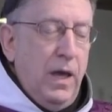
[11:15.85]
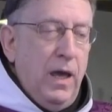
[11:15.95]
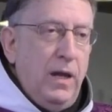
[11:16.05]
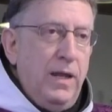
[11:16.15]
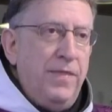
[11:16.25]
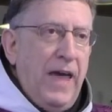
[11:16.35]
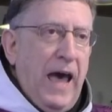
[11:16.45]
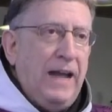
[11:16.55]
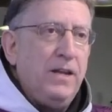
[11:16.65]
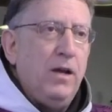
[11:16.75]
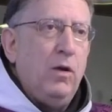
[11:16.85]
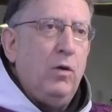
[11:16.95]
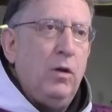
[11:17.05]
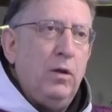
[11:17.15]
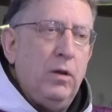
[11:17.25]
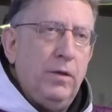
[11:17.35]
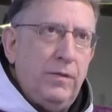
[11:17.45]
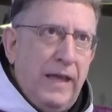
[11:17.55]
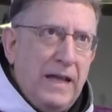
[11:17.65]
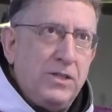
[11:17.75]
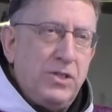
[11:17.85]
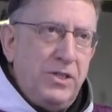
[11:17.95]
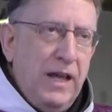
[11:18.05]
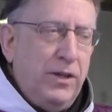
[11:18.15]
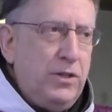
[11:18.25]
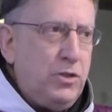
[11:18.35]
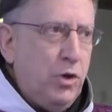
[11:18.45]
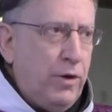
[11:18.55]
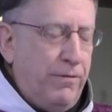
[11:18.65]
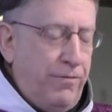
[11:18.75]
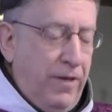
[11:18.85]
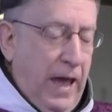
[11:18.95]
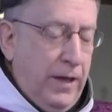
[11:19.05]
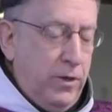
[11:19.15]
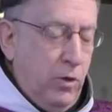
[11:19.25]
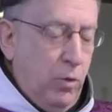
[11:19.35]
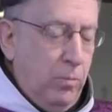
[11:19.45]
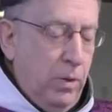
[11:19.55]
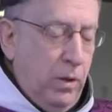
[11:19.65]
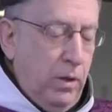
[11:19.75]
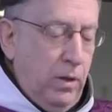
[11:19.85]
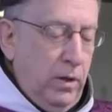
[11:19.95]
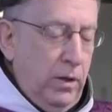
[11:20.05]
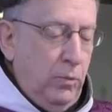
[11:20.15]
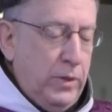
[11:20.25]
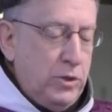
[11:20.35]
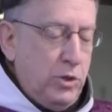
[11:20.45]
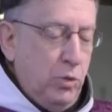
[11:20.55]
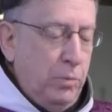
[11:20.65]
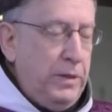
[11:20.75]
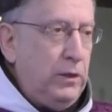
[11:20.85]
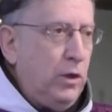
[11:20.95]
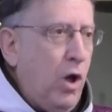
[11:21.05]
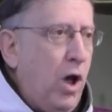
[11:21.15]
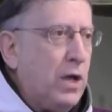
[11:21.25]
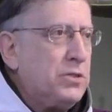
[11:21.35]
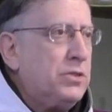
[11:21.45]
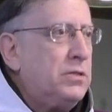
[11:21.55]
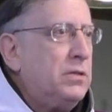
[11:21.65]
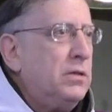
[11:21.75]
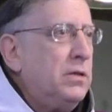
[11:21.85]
And in that salutary vacuum in which you will be lost,